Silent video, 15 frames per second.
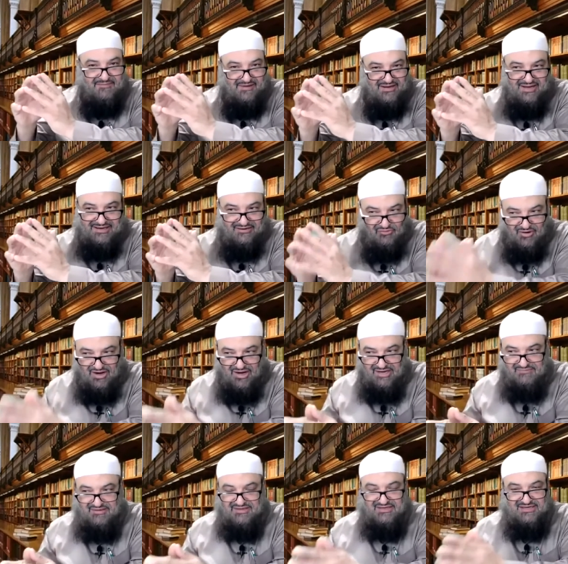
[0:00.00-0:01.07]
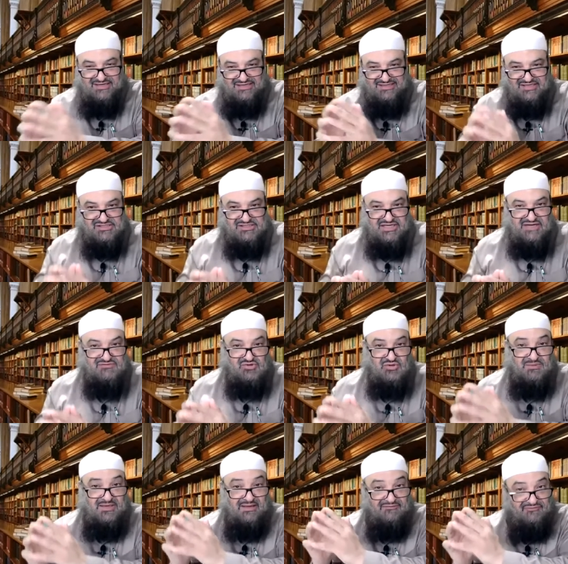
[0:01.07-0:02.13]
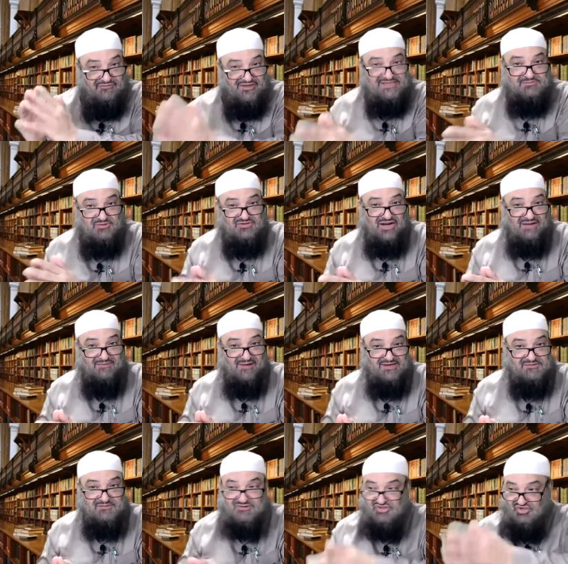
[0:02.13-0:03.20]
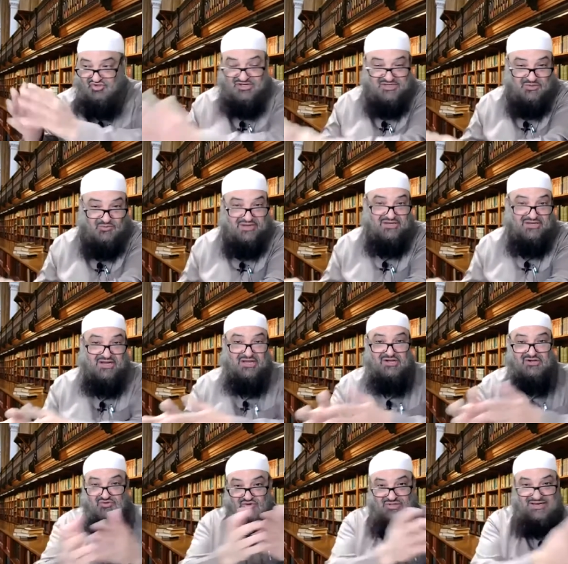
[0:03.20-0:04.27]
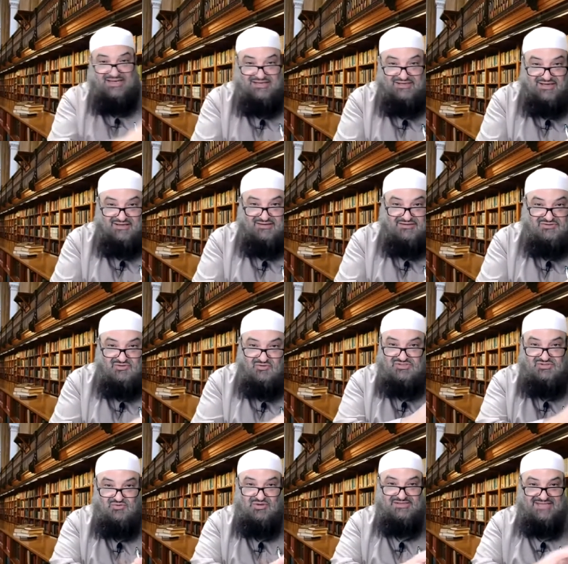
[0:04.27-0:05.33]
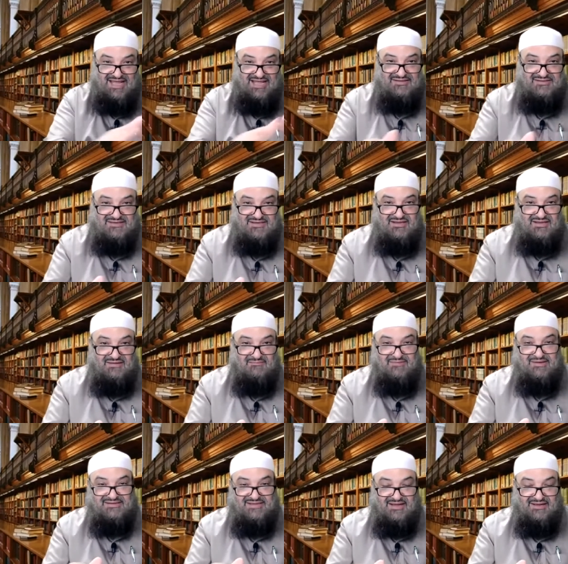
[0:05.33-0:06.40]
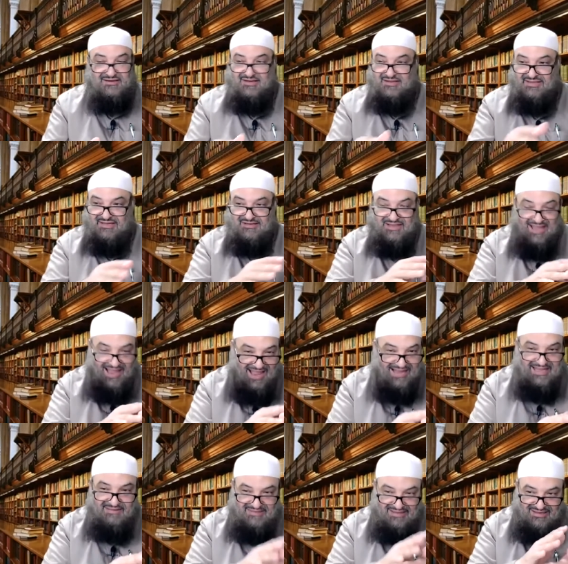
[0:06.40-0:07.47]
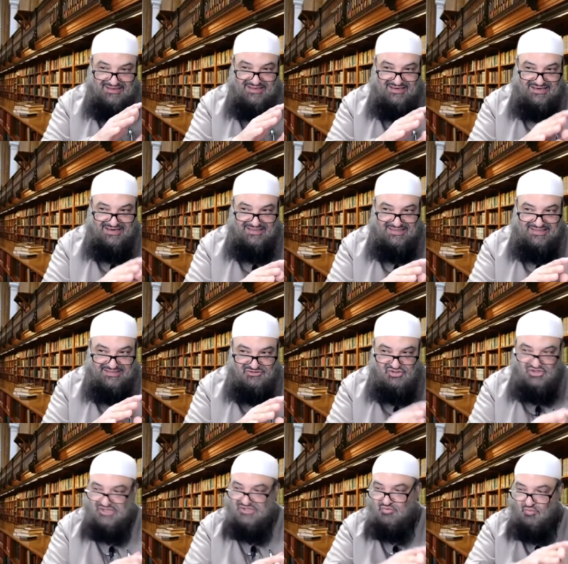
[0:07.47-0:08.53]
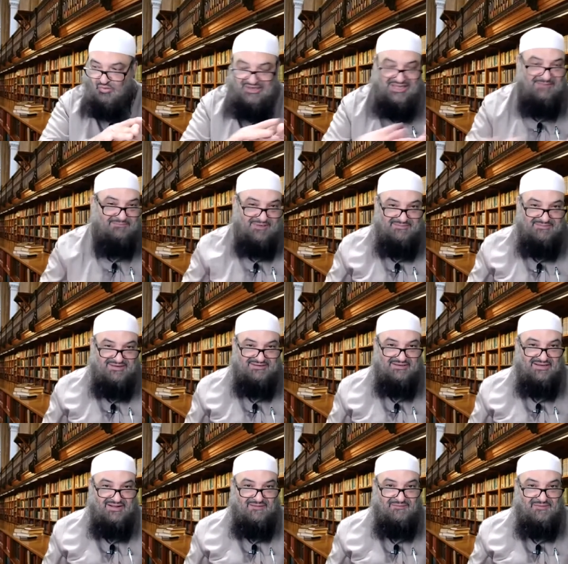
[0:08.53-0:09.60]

a, crime that he deserves to be a fixed prescribed punishment straight away to the leader so as soon as that been done, then the hakim, the, the judge will implement it.